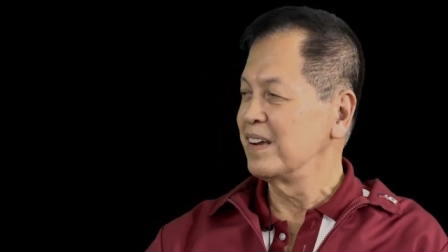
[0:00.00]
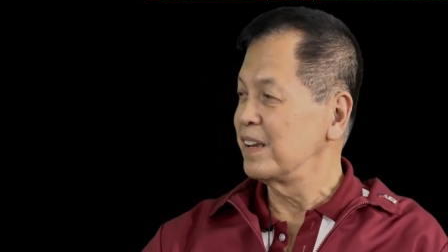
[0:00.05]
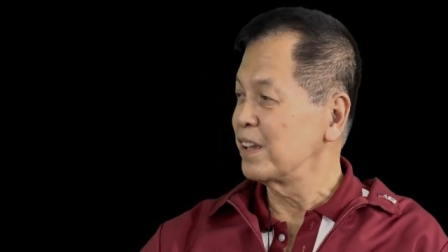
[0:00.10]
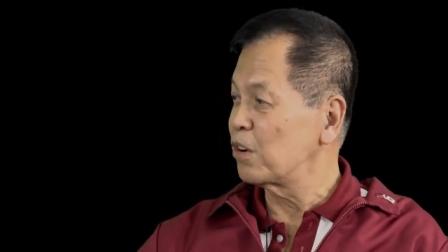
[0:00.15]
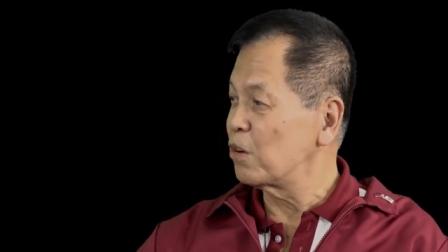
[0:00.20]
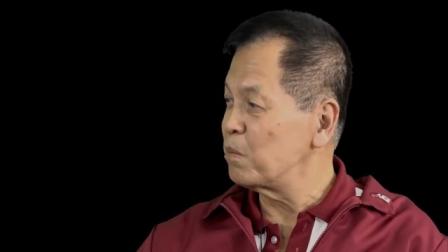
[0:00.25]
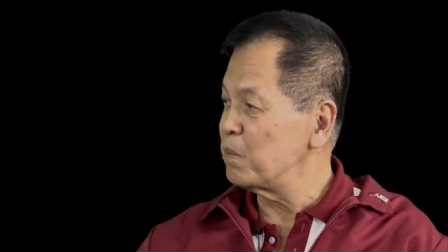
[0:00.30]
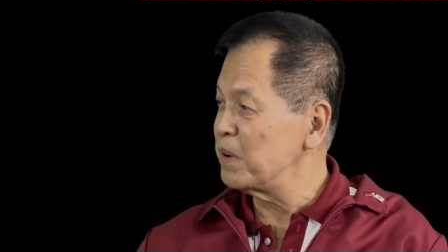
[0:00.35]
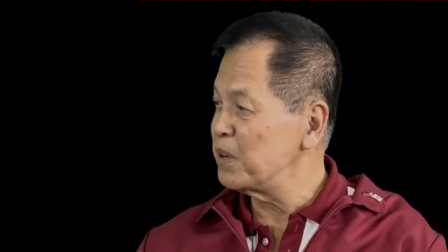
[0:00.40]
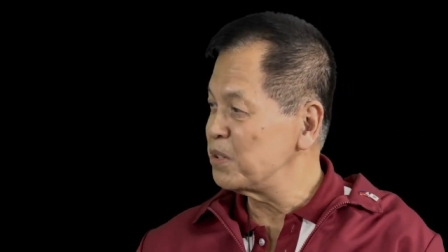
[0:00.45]

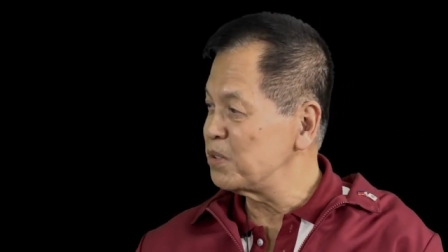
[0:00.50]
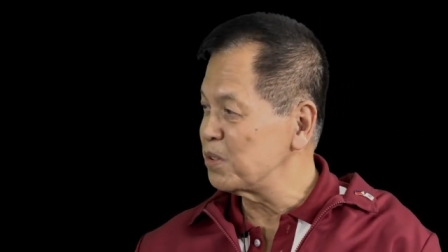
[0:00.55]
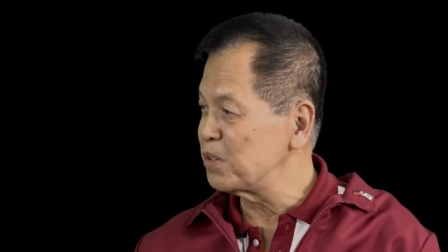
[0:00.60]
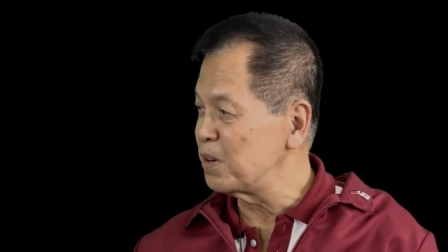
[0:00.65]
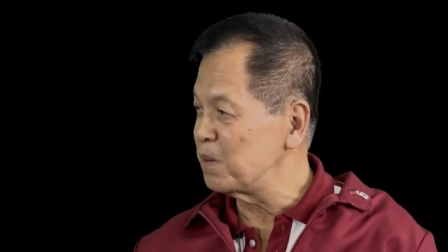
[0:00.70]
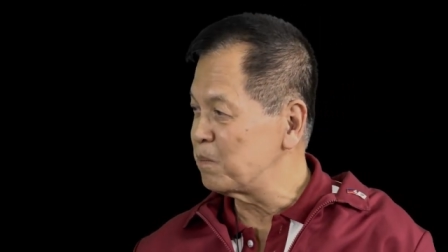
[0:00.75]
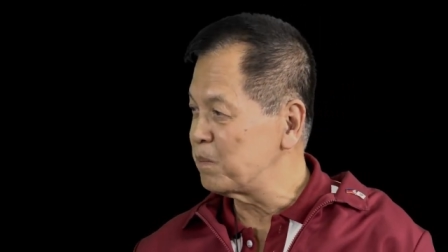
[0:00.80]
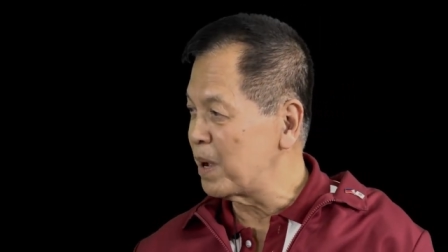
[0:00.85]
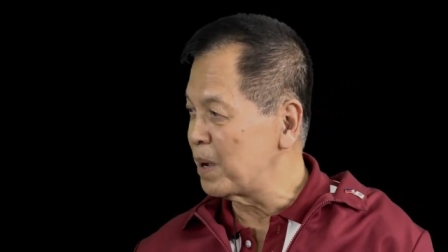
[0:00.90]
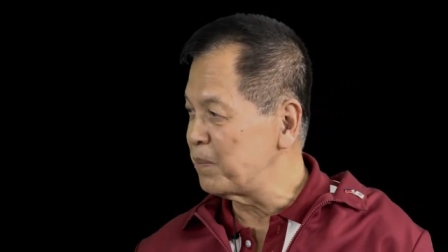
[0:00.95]
the
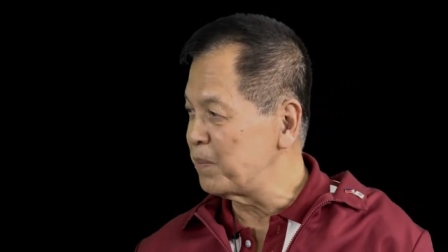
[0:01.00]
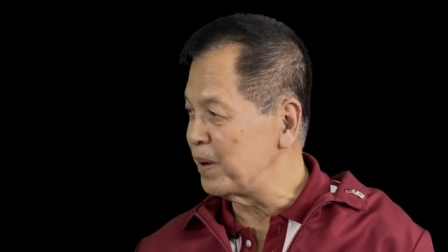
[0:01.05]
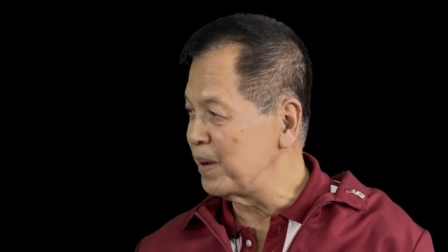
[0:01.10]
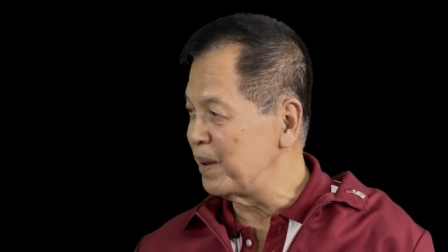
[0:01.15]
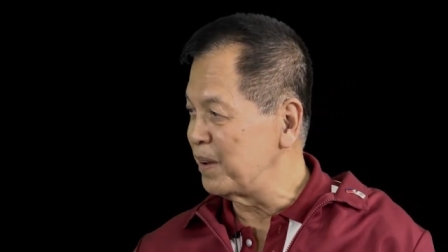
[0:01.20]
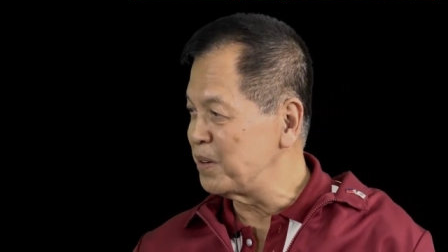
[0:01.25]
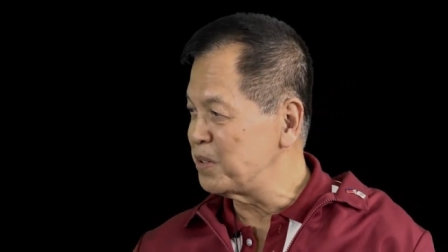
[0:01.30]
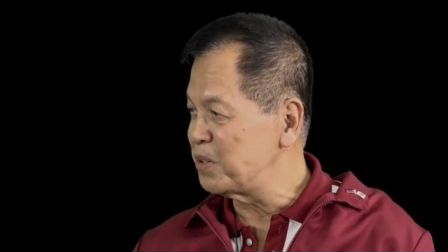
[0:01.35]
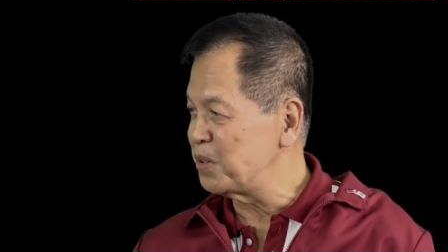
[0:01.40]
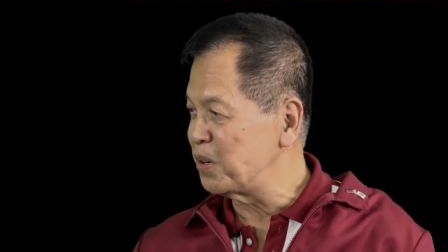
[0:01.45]
Commission on
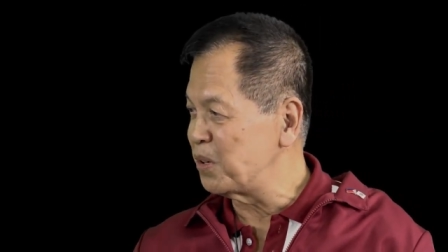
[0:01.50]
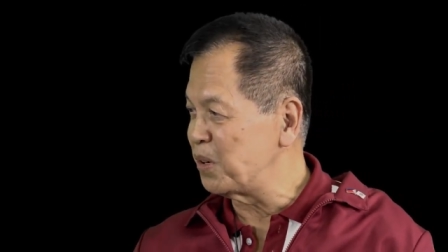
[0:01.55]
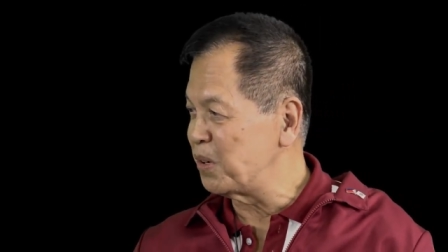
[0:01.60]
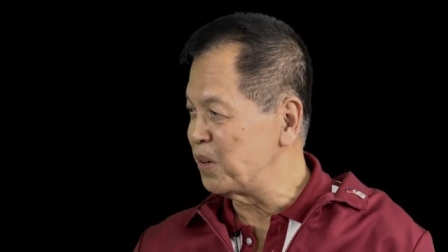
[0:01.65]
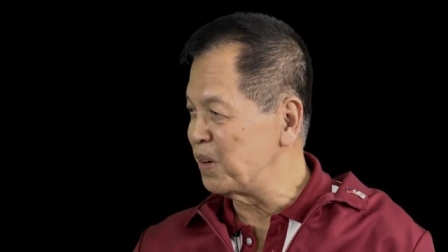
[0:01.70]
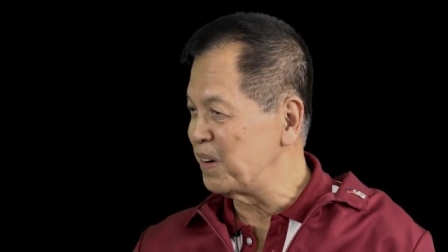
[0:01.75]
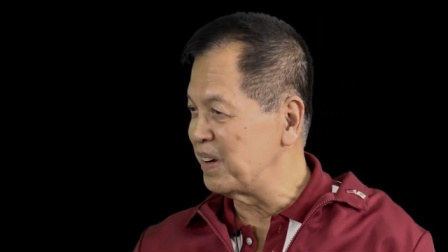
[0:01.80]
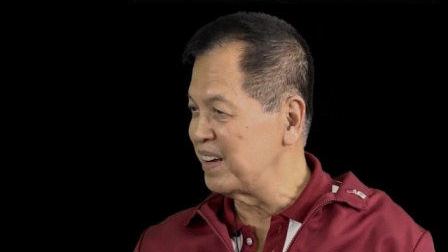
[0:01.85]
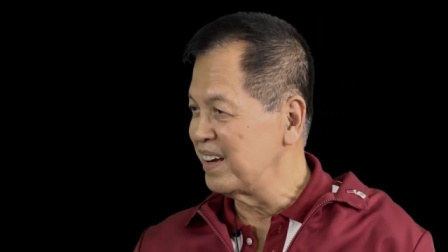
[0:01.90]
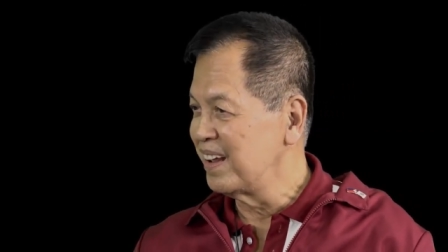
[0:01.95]

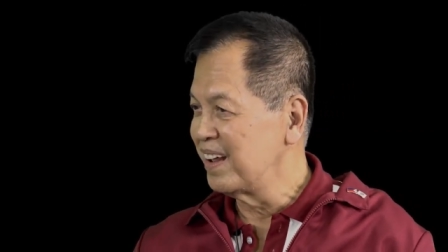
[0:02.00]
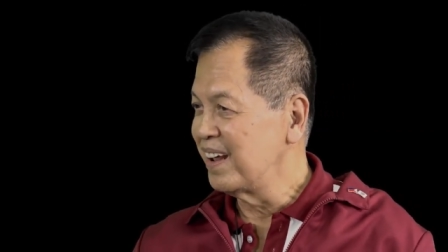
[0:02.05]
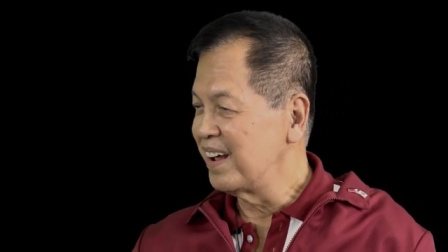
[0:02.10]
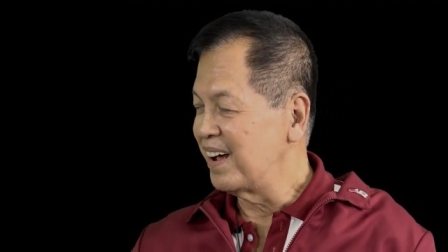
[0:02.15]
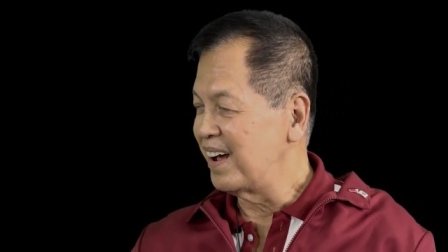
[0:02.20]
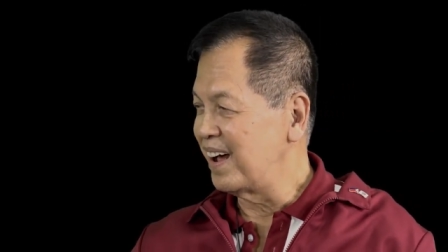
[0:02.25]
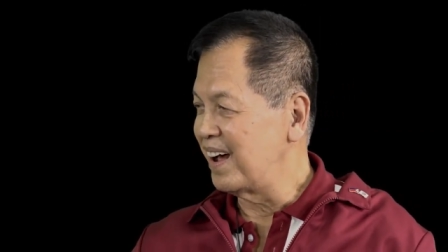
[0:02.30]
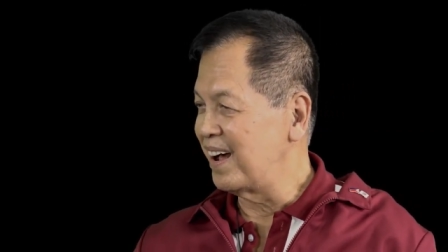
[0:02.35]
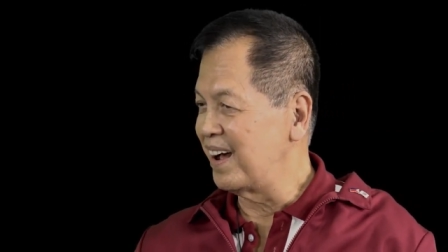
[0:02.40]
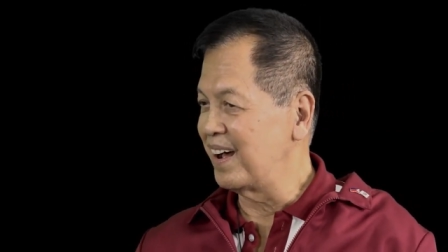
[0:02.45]
Population
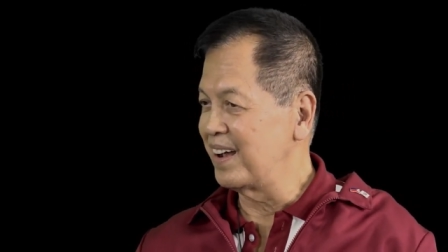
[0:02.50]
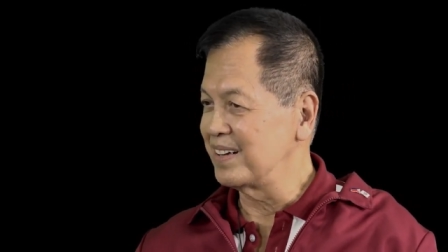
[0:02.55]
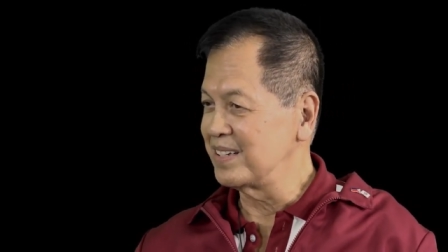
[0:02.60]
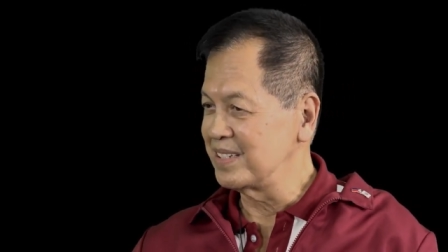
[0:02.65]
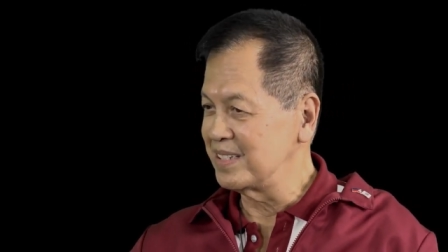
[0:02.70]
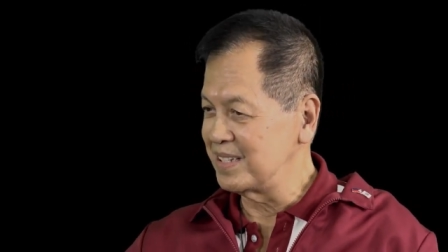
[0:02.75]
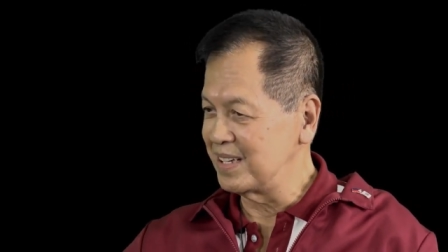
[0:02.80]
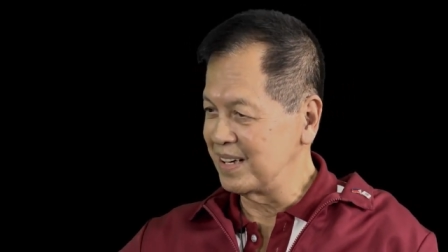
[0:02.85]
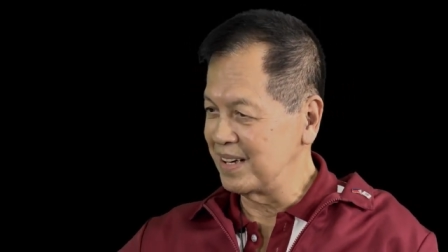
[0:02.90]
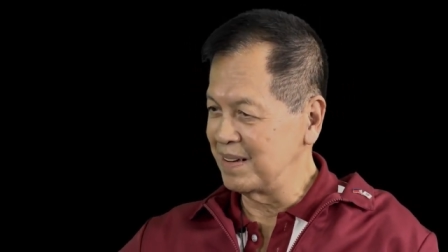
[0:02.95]

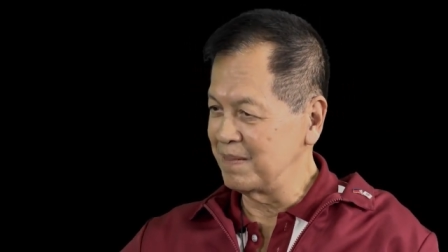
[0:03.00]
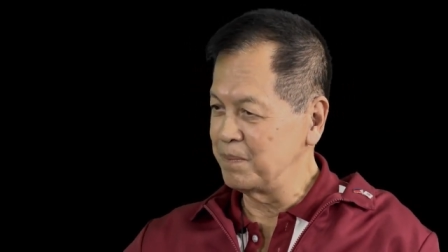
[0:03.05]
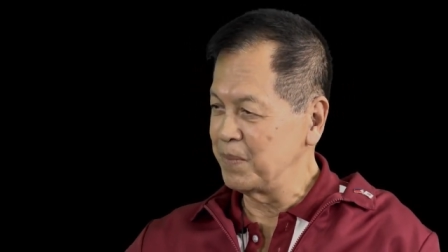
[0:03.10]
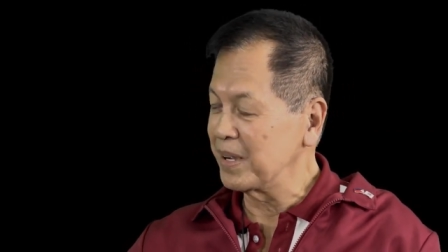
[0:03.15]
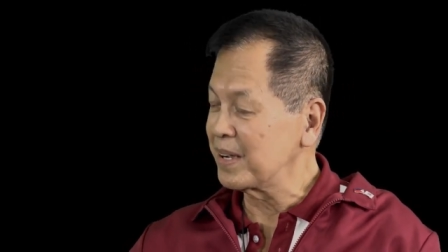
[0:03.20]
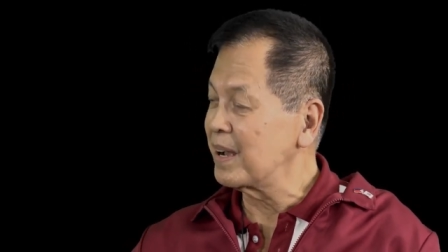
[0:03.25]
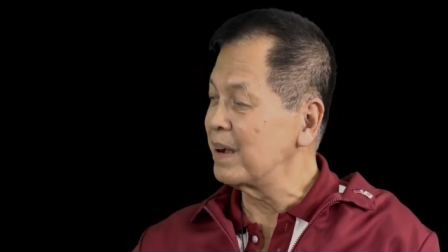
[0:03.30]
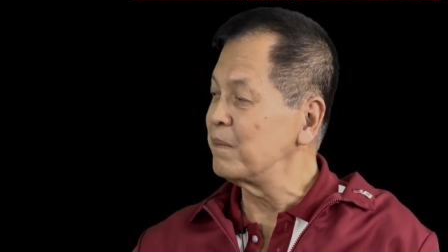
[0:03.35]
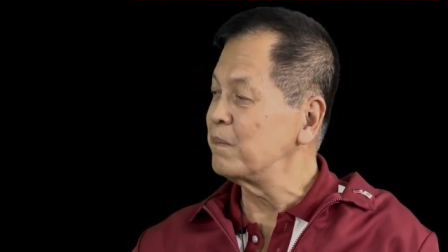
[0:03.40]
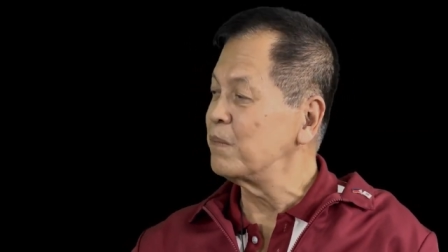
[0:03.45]
has
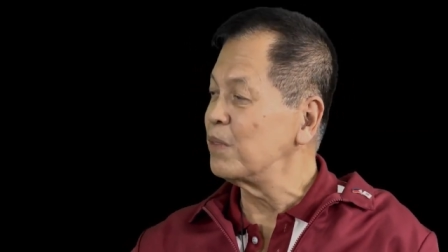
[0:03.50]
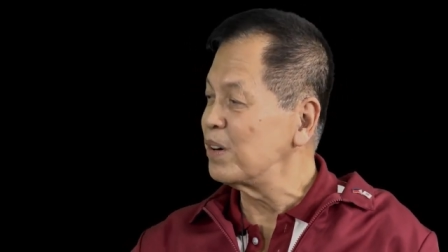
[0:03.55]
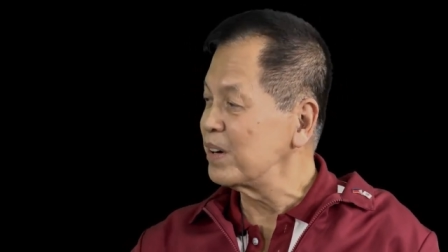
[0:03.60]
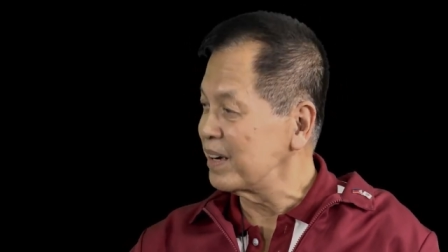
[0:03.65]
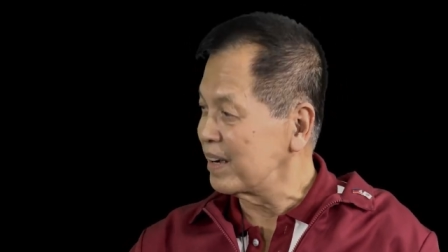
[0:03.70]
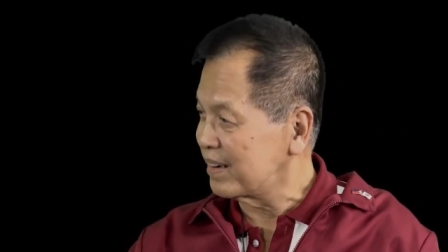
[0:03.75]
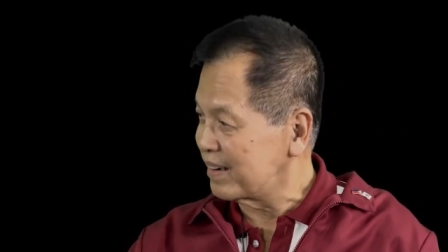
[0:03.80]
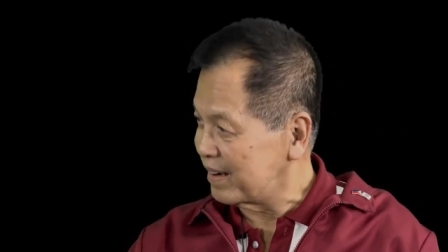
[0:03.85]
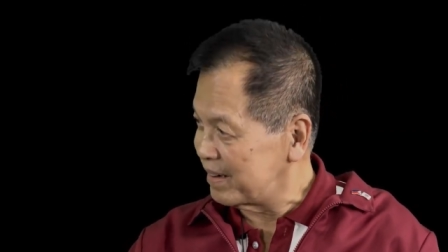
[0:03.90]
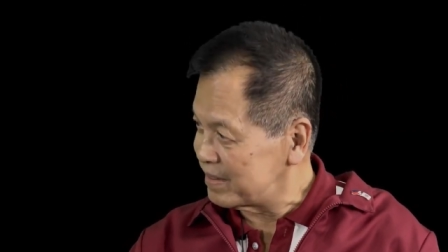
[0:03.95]
become
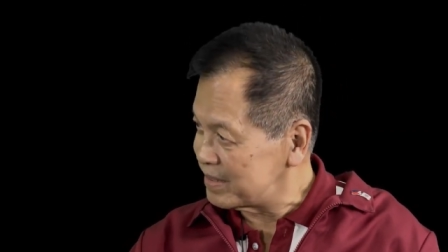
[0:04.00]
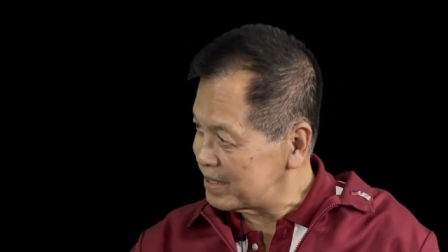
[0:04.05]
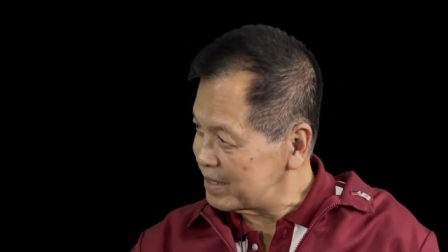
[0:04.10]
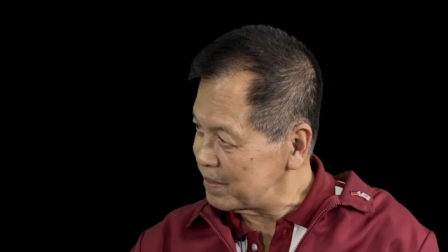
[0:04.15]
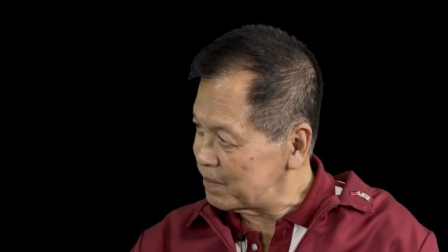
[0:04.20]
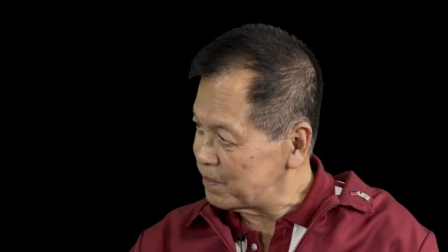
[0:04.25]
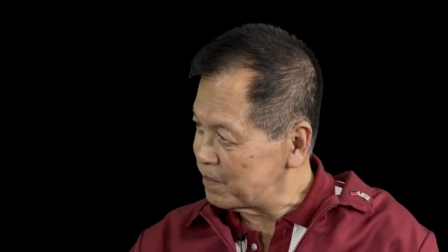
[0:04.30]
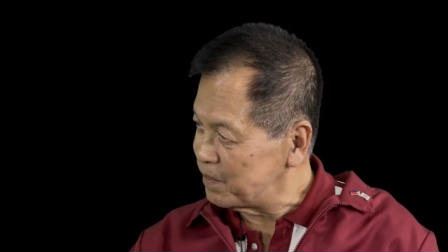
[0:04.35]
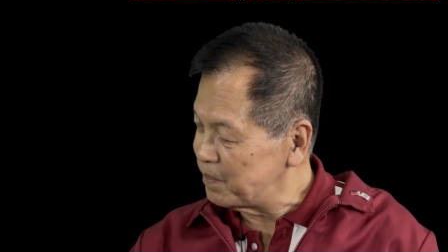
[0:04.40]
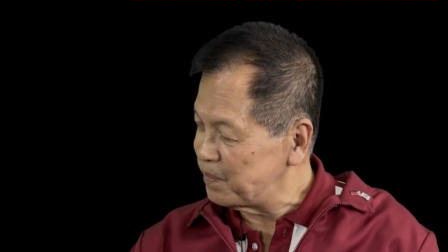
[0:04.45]
more
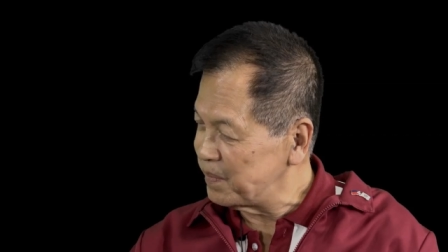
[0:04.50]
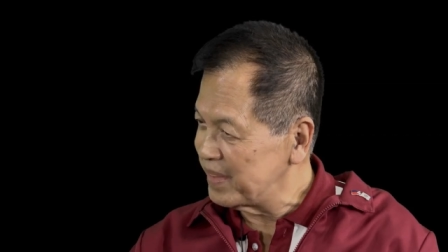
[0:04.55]
aggressive